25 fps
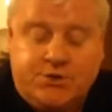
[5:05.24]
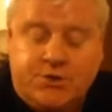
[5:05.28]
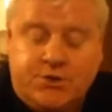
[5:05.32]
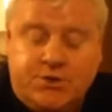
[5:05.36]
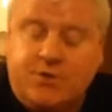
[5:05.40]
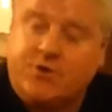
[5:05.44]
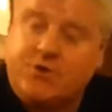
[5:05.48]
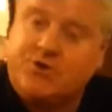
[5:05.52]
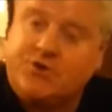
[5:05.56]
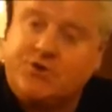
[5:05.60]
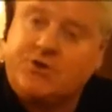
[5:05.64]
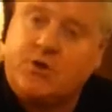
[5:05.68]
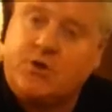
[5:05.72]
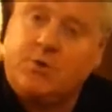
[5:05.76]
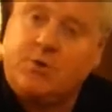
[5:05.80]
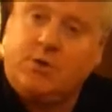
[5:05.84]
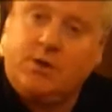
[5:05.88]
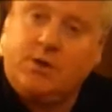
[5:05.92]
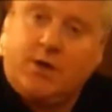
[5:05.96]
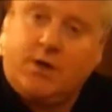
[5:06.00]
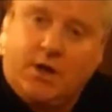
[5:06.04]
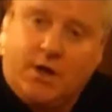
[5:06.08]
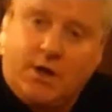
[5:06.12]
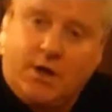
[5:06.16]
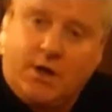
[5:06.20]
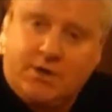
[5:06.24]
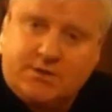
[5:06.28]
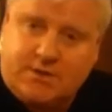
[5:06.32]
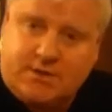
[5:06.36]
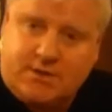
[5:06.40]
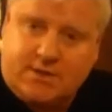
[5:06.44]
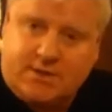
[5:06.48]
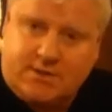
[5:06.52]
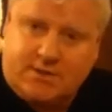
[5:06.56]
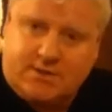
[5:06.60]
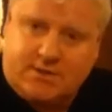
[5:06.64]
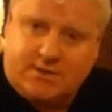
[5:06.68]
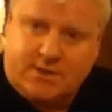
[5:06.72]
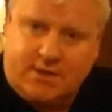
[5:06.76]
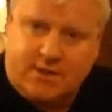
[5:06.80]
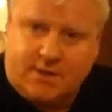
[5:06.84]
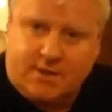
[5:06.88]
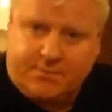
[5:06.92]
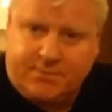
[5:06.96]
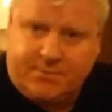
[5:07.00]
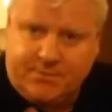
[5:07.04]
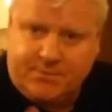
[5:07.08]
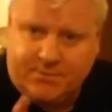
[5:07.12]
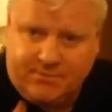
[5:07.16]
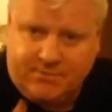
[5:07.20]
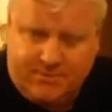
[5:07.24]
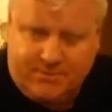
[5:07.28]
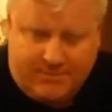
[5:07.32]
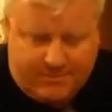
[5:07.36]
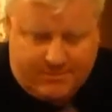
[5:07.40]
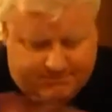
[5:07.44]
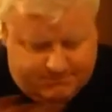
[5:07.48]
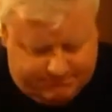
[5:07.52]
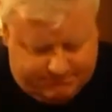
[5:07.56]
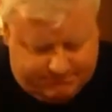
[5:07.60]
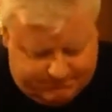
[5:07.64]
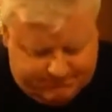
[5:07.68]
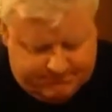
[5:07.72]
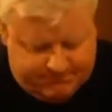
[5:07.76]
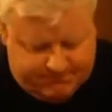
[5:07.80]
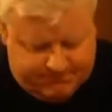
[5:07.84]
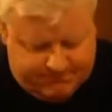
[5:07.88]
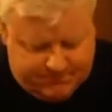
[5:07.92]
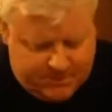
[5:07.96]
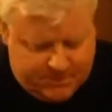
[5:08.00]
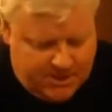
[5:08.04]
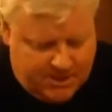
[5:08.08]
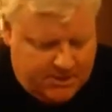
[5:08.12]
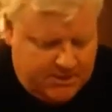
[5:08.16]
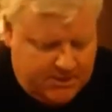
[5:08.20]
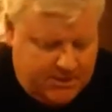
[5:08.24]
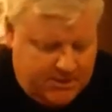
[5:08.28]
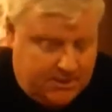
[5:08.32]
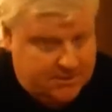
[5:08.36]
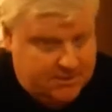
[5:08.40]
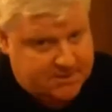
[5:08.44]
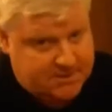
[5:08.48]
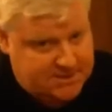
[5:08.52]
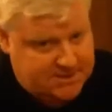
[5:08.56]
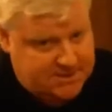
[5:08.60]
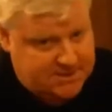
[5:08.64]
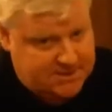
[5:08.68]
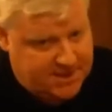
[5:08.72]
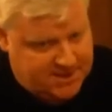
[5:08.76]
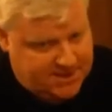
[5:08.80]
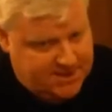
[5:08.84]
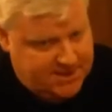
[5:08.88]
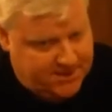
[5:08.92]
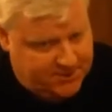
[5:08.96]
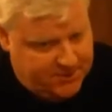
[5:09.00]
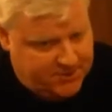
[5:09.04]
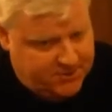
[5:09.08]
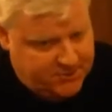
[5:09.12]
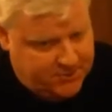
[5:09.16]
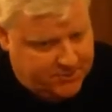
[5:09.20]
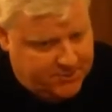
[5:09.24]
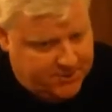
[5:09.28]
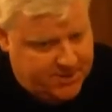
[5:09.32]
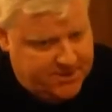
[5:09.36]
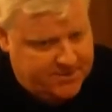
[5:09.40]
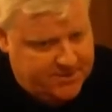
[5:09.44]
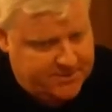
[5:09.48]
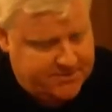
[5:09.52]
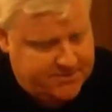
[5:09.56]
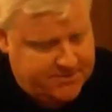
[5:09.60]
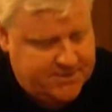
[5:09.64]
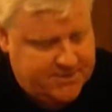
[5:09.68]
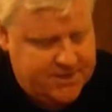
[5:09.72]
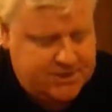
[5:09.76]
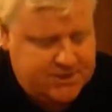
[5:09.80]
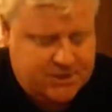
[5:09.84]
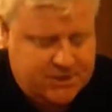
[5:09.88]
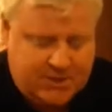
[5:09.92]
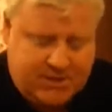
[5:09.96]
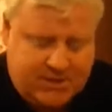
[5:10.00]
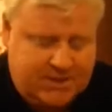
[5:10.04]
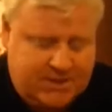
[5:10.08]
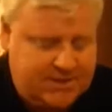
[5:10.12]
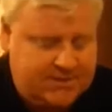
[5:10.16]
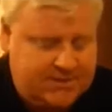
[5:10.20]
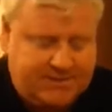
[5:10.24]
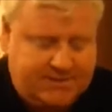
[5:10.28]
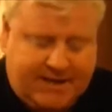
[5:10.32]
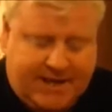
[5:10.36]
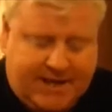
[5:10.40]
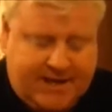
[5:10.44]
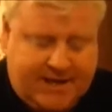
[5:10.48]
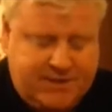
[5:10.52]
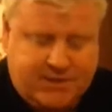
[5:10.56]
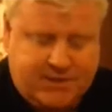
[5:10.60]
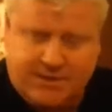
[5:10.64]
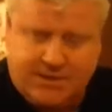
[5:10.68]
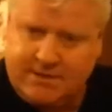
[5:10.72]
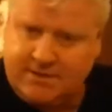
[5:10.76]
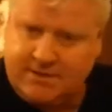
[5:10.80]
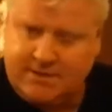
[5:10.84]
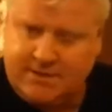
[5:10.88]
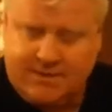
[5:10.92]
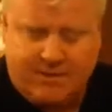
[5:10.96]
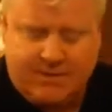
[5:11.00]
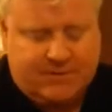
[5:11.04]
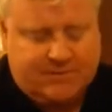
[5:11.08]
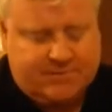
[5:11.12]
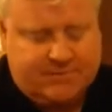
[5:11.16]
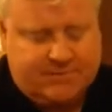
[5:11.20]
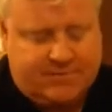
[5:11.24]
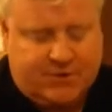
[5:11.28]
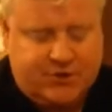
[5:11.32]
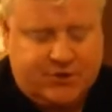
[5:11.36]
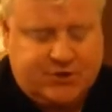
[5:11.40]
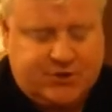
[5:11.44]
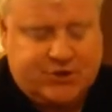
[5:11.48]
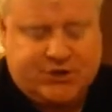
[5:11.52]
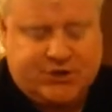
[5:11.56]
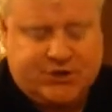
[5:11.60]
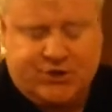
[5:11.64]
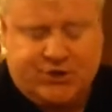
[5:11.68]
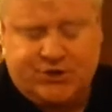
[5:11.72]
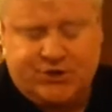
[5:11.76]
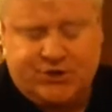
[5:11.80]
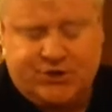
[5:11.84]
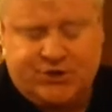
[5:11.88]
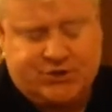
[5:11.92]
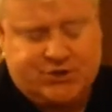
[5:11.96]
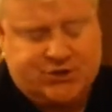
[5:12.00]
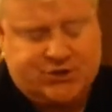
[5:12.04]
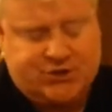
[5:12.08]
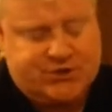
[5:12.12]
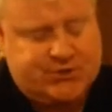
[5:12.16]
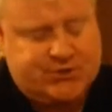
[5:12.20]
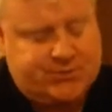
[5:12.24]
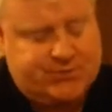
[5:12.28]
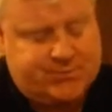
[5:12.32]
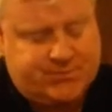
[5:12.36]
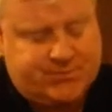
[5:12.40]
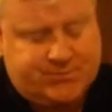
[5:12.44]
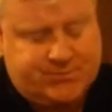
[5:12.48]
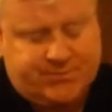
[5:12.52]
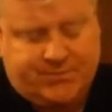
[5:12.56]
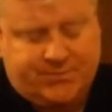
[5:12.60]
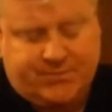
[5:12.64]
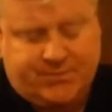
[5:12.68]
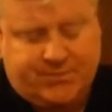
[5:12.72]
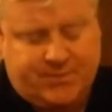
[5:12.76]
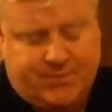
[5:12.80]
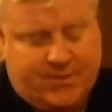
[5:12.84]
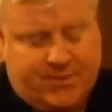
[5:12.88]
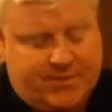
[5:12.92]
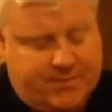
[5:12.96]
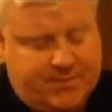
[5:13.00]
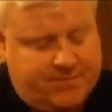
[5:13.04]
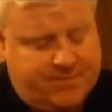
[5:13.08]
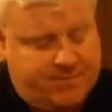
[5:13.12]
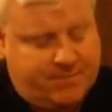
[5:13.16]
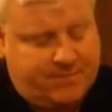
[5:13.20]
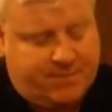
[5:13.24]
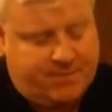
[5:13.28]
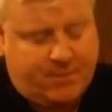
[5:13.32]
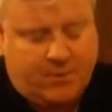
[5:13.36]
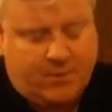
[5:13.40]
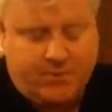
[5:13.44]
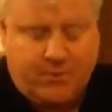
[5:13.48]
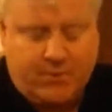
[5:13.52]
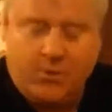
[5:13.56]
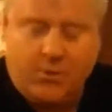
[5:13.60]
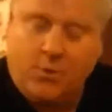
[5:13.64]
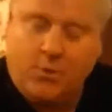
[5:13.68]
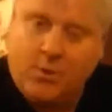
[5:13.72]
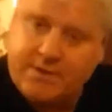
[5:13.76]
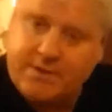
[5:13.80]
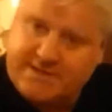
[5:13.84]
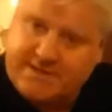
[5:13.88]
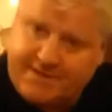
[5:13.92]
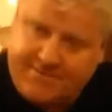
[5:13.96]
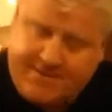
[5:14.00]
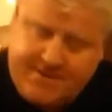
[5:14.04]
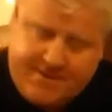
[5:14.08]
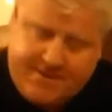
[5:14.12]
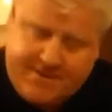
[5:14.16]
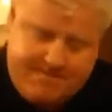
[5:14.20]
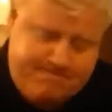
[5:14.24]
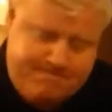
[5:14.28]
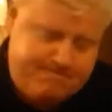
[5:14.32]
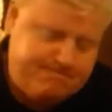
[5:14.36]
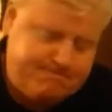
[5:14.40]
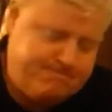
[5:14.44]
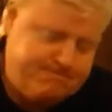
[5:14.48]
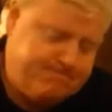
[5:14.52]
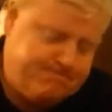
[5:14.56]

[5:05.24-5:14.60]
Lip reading: So you control the cards to the top. Needless to say, they're not aware of this. You can add your false cuts or whatever.